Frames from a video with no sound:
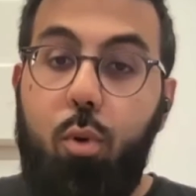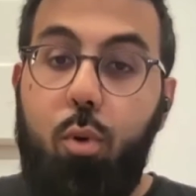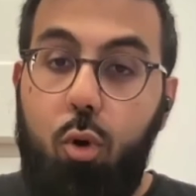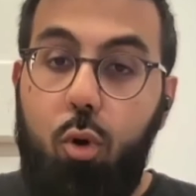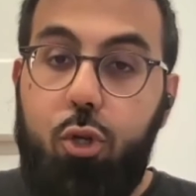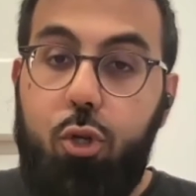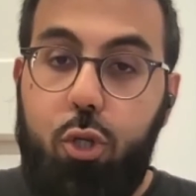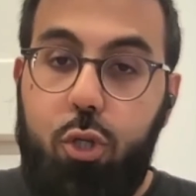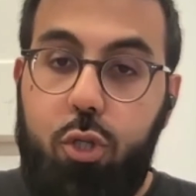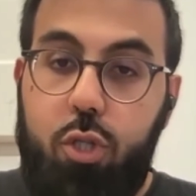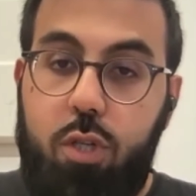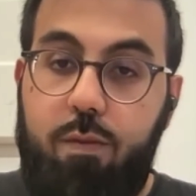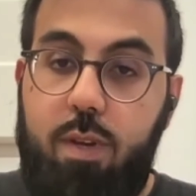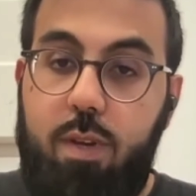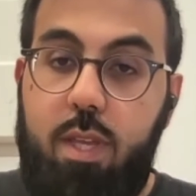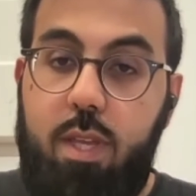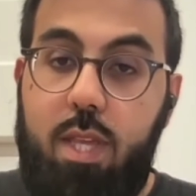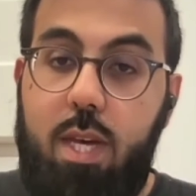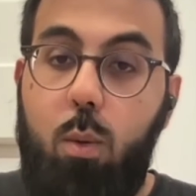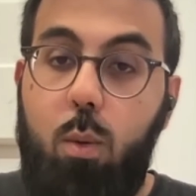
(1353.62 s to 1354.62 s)
portions of
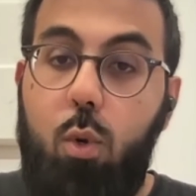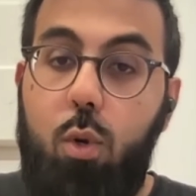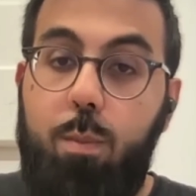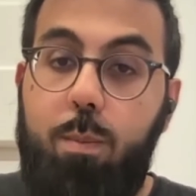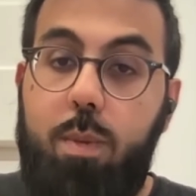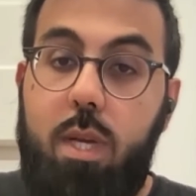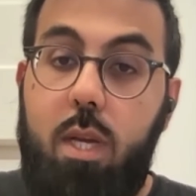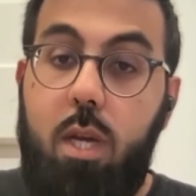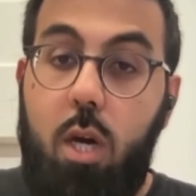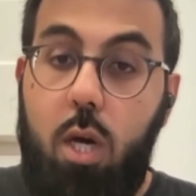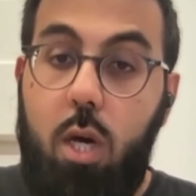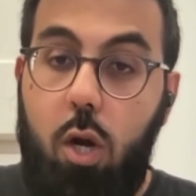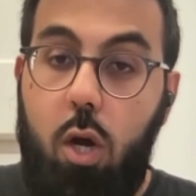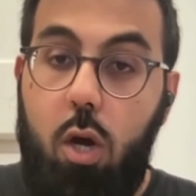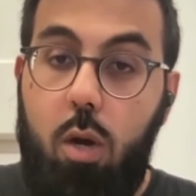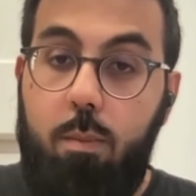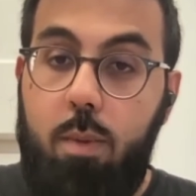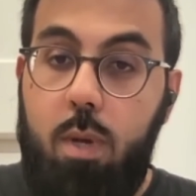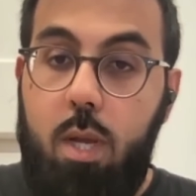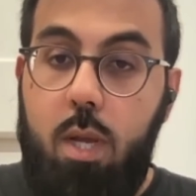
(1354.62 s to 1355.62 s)
it that would be
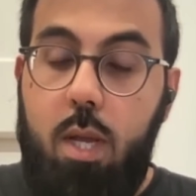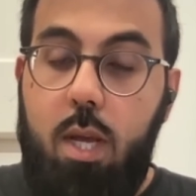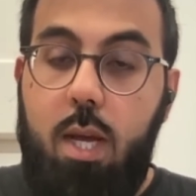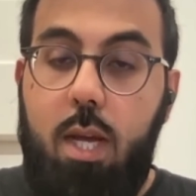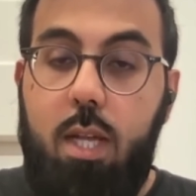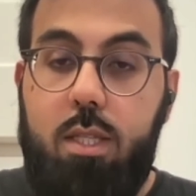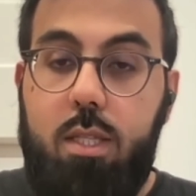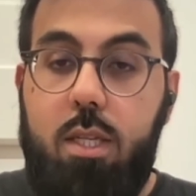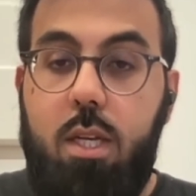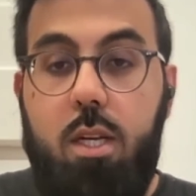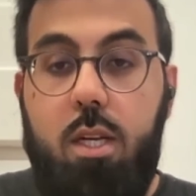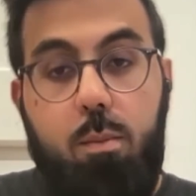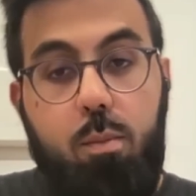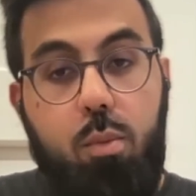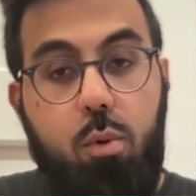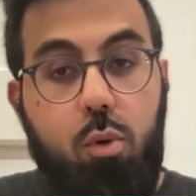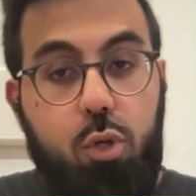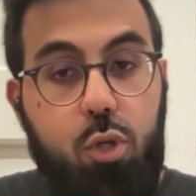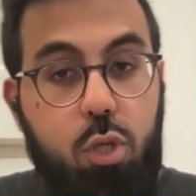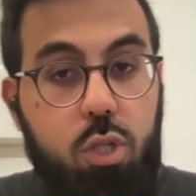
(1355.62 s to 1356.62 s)
haram and certain
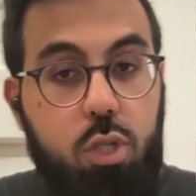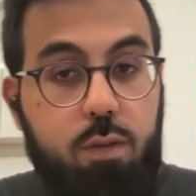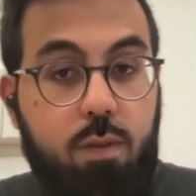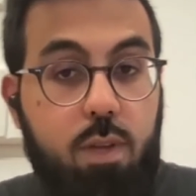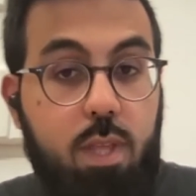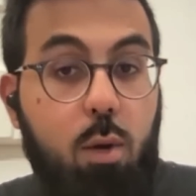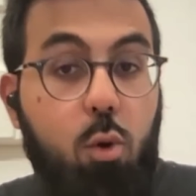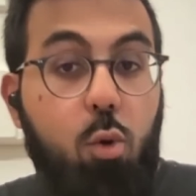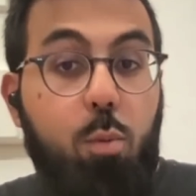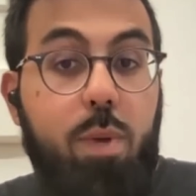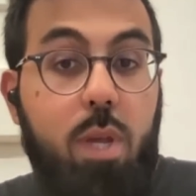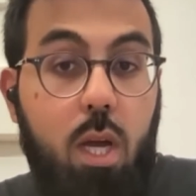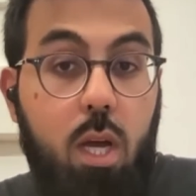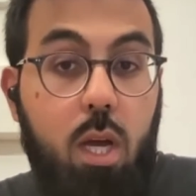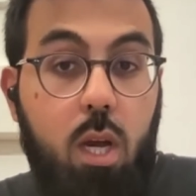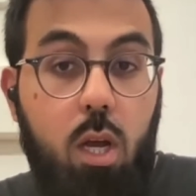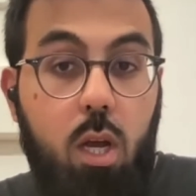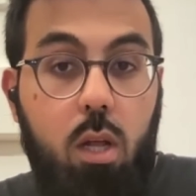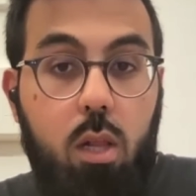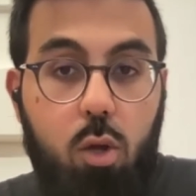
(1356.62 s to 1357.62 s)
portions of it that would be
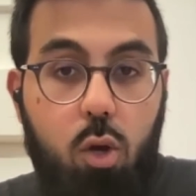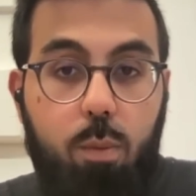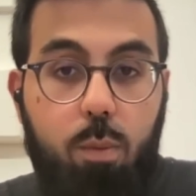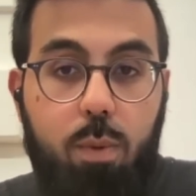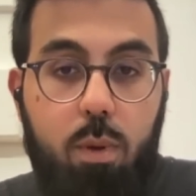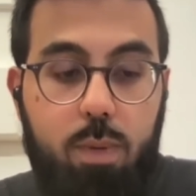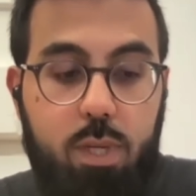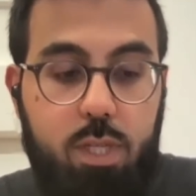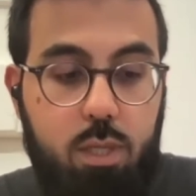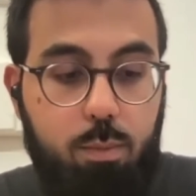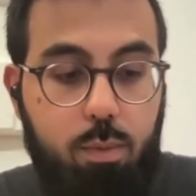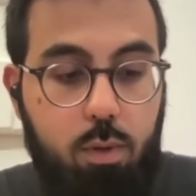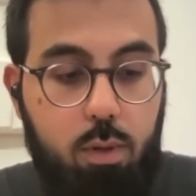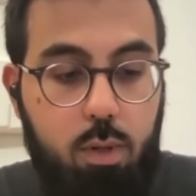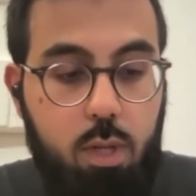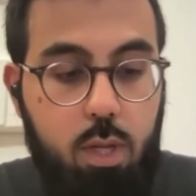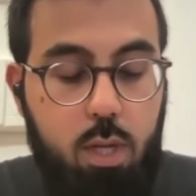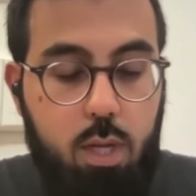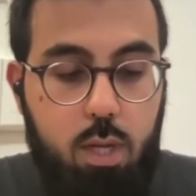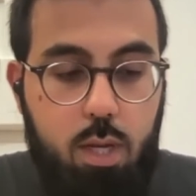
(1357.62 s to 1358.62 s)
halal or
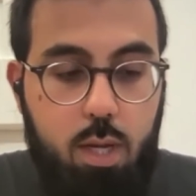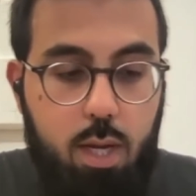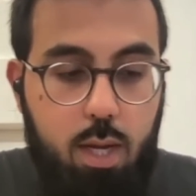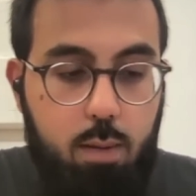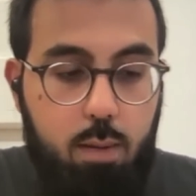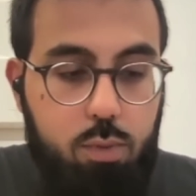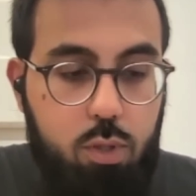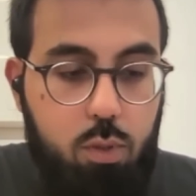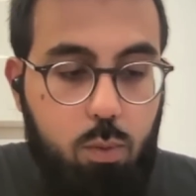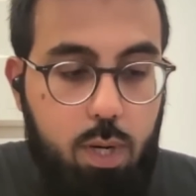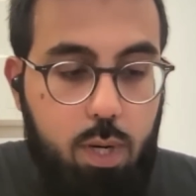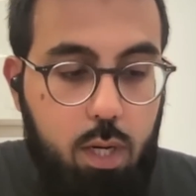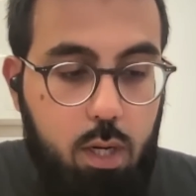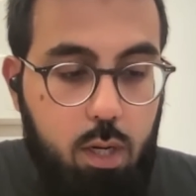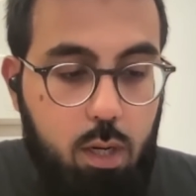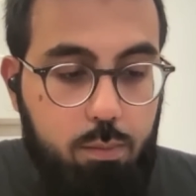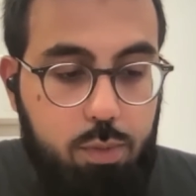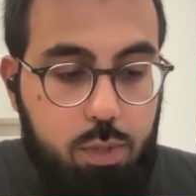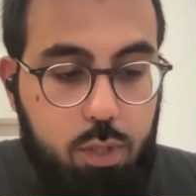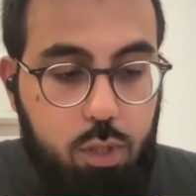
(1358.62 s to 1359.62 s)
permissible. Um, so when
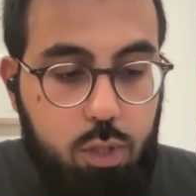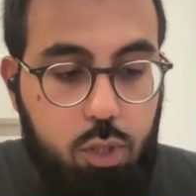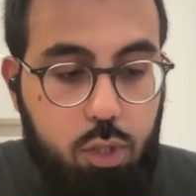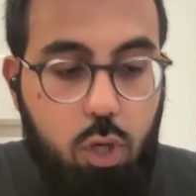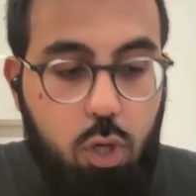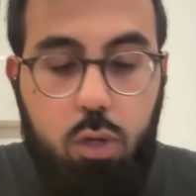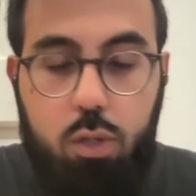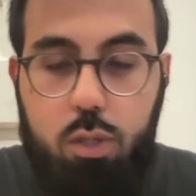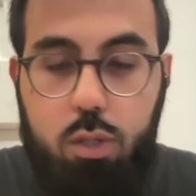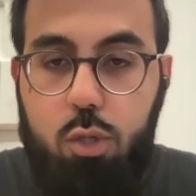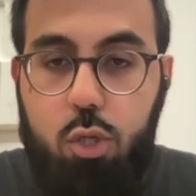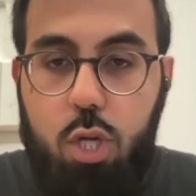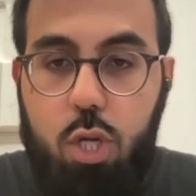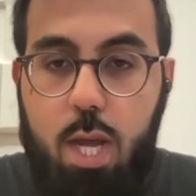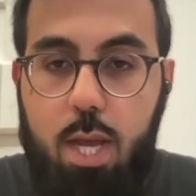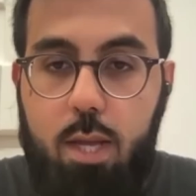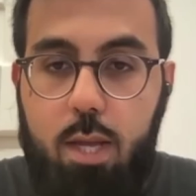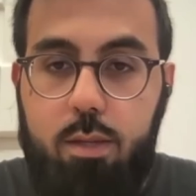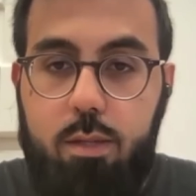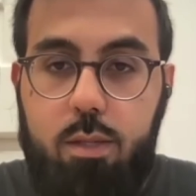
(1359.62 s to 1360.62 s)
it comes to stocks and
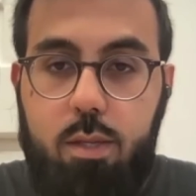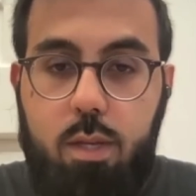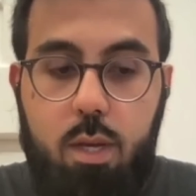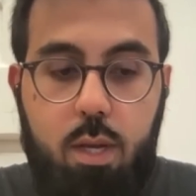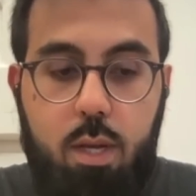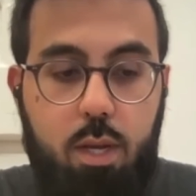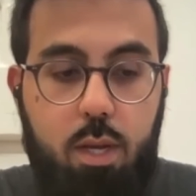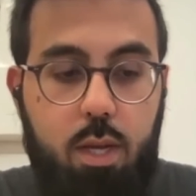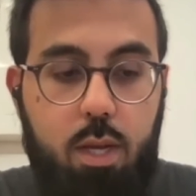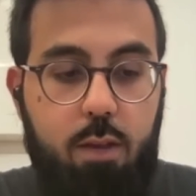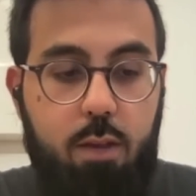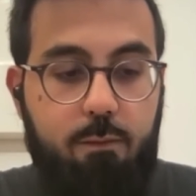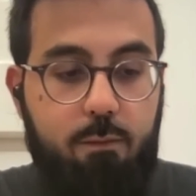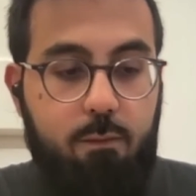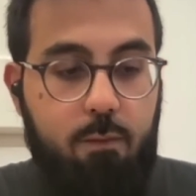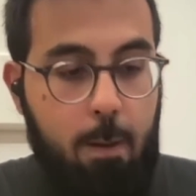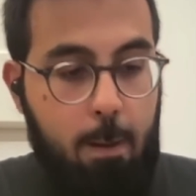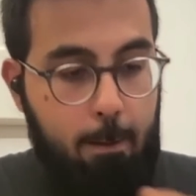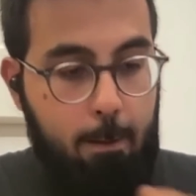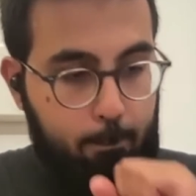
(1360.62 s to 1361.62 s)
shares,
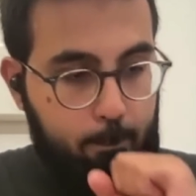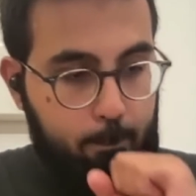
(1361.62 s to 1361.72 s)
if